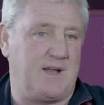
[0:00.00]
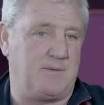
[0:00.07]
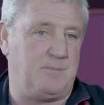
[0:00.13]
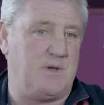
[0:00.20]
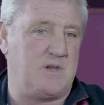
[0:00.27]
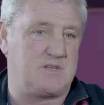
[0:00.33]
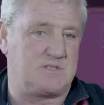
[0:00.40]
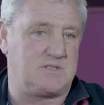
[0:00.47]
that
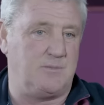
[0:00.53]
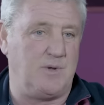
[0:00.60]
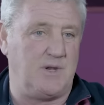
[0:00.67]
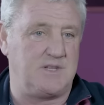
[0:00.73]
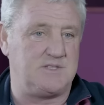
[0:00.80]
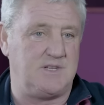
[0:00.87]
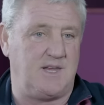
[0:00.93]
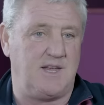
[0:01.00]
bit of
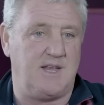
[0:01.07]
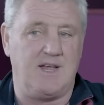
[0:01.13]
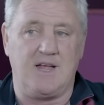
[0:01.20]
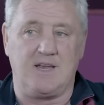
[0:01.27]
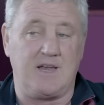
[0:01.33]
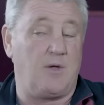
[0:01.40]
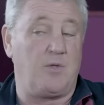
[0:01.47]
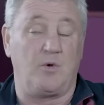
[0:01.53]
stability.
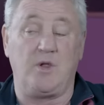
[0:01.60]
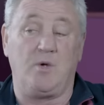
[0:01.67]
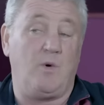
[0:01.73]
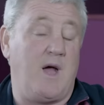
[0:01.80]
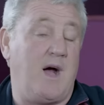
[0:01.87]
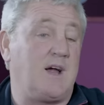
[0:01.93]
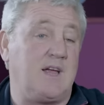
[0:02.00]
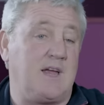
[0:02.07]
Now, the only
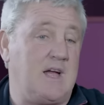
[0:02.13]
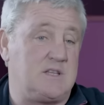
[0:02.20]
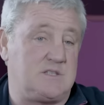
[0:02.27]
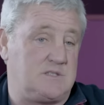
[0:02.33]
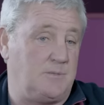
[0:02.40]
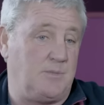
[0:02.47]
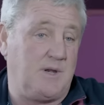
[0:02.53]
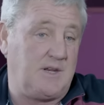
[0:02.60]
way I can get
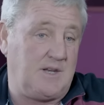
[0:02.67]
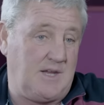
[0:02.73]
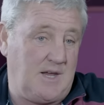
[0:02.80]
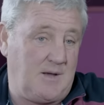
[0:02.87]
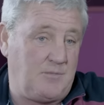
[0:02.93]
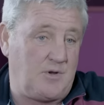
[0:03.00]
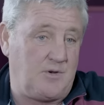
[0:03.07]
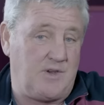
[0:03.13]
stability,
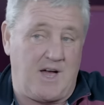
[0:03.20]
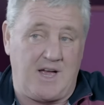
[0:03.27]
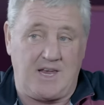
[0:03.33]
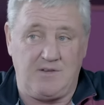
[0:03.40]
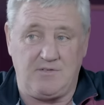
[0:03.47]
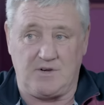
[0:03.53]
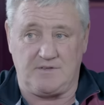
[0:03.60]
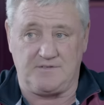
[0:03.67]
I'm not
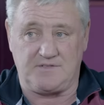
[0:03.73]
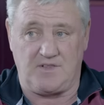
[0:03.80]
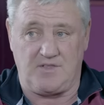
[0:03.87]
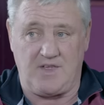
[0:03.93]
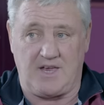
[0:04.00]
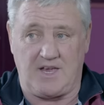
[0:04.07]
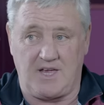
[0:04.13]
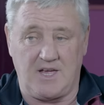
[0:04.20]
naive enough to
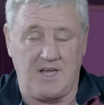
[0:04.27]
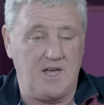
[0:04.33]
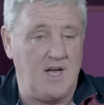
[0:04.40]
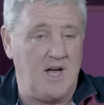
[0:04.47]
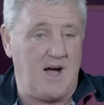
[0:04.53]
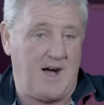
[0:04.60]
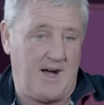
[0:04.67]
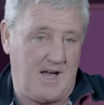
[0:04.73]
think
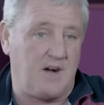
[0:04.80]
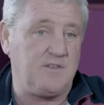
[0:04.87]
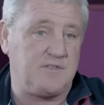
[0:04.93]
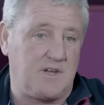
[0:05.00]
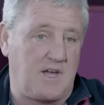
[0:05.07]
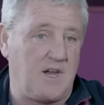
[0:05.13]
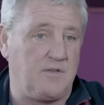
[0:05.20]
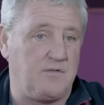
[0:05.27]
I have
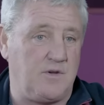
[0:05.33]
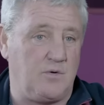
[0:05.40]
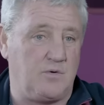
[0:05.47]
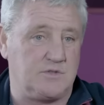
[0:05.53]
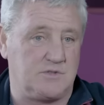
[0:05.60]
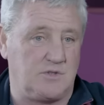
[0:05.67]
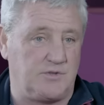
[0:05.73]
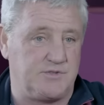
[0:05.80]
to get a few
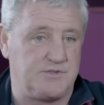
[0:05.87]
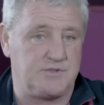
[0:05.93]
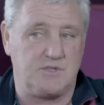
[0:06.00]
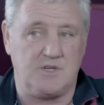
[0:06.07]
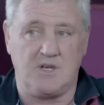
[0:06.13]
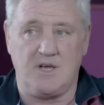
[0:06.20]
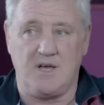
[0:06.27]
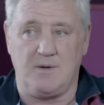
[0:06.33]
results.
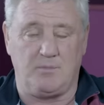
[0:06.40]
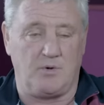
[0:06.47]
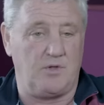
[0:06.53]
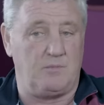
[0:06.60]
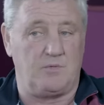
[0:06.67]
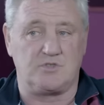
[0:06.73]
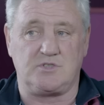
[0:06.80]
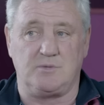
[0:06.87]
But
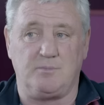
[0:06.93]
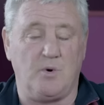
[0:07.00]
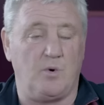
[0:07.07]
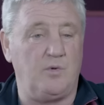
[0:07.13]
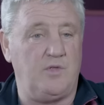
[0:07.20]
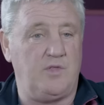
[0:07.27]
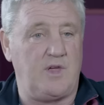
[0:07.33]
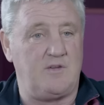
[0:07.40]
the most
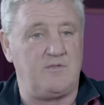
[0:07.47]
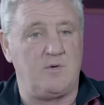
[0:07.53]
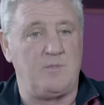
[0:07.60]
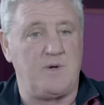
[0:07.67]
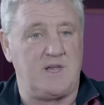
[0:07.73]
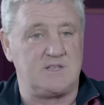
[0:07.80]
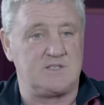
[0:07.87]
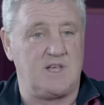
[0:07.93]
important thing for
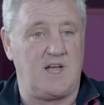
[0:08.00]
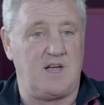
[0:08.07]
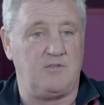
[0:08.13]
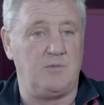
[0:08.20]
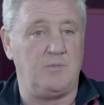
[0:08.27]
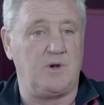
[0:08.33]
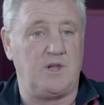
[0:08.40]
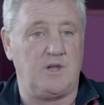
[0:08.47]
me is that
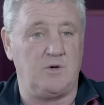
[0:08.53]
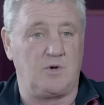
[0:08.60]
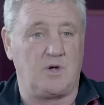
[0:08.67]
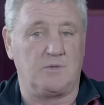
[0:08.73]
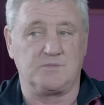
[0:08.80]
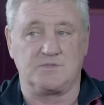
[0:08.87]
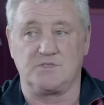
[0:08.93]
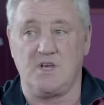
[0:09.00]
everybody who
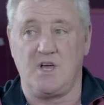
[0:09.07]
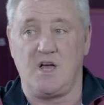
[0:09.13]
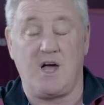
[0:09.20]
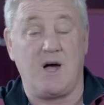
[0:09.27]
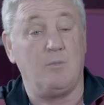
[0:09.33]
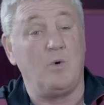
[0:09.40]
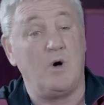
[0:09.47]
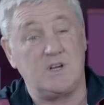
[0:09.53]
comes
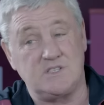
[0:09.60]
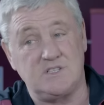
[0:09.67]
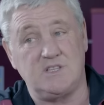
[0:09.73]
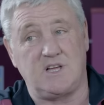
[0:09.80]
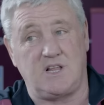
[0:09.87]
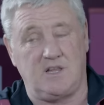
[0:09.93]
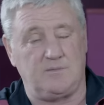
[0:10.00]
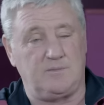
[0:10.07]
and works at
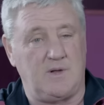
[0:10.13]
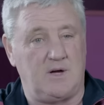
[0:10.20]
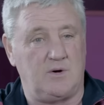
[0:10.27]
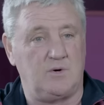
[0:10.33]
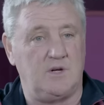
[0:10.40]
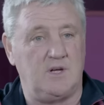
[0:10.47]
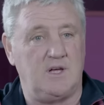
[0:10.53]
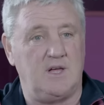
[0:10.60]
the club now